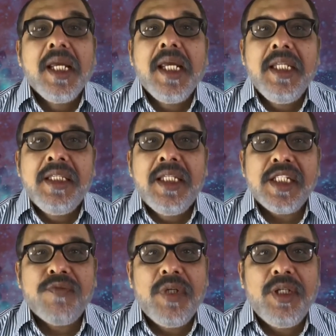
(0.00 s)
In
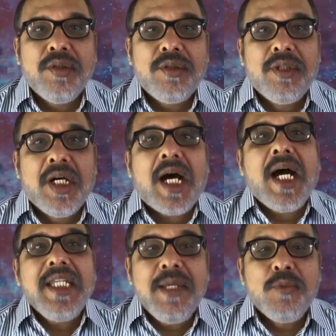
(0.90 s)
this video,
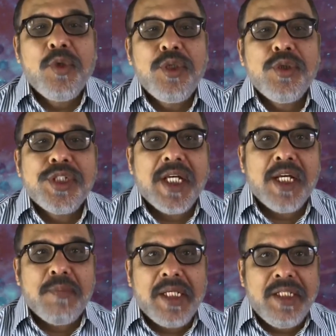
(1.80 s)
I am going to
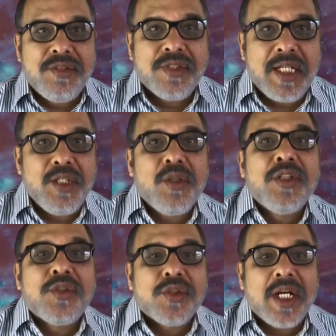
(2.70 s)
share my insight on
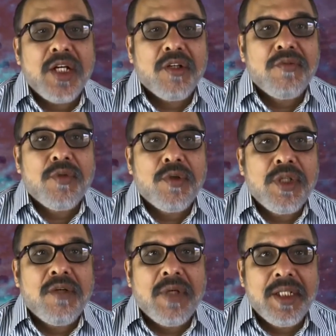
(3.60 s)
the threat of
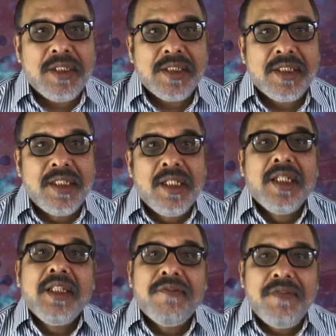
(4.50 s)
coronavirus,
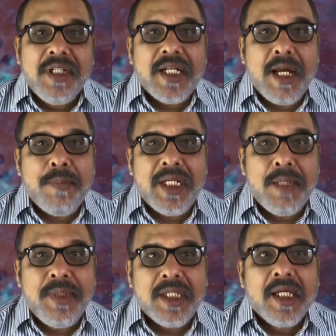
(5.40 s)
the fear
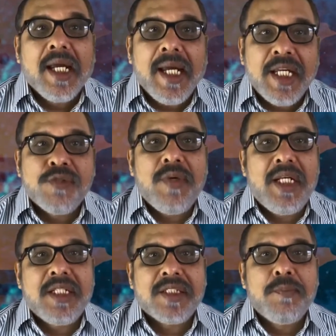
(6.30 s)
epidemic, as well
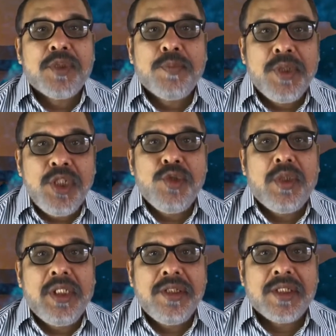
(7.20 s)
as some spiritual
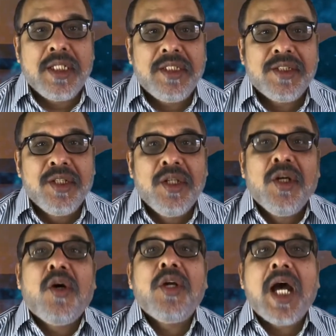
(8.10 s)
insights
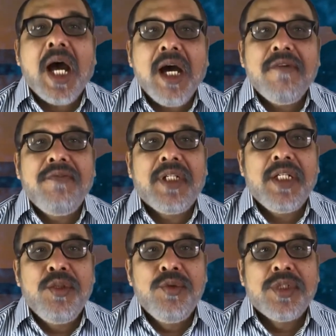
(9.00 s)
on how we
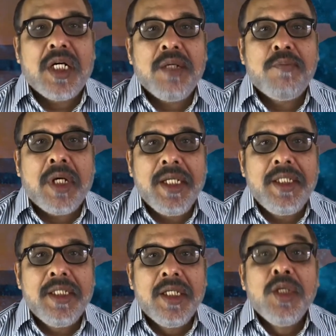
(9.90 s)
can use our
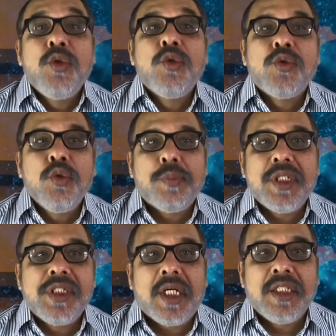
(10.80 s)
mind to
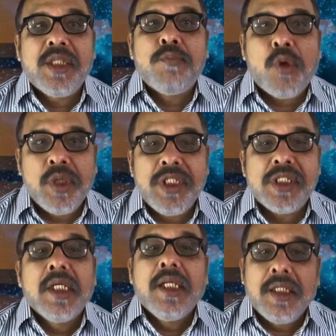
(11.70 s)
supercharge our
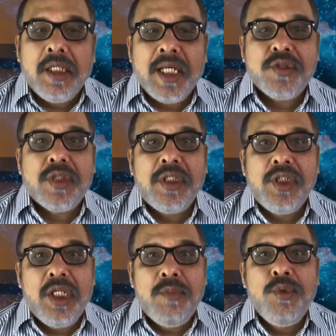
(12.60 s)
body's natural
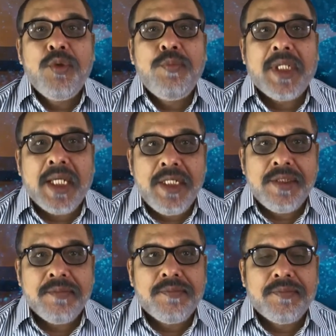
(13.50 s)
immune mechanism.